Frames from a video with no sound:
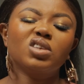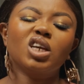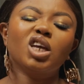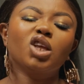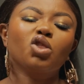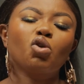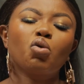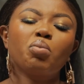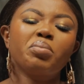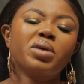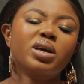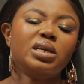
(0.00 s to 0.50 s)
It
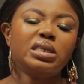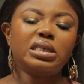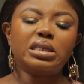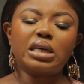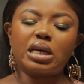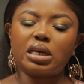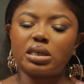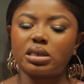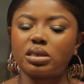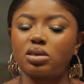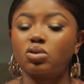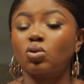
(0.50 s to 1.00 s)
don't make
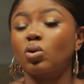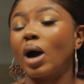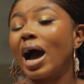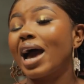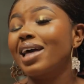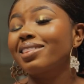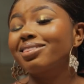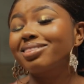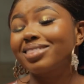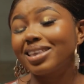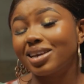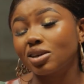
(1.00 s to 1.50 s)
sense. So
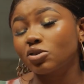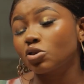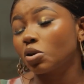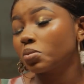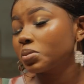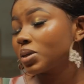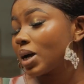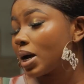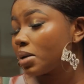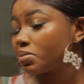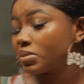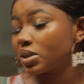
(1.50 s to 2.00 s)
I think
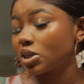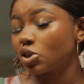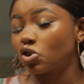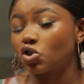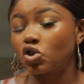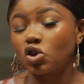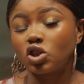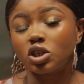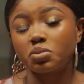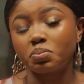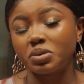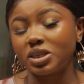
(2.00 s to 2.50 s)
sometimes it's
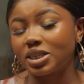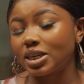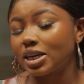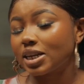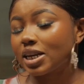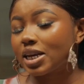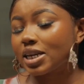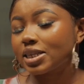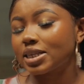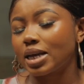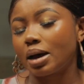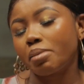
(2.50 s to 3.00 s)
just
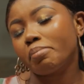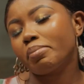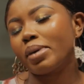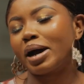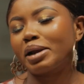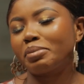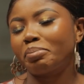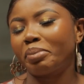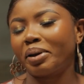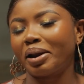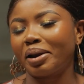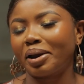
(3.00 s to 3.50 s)
bitterness and
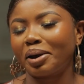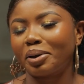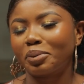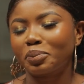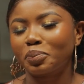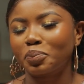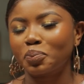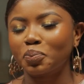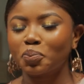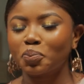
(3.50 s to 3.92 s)
bad belly.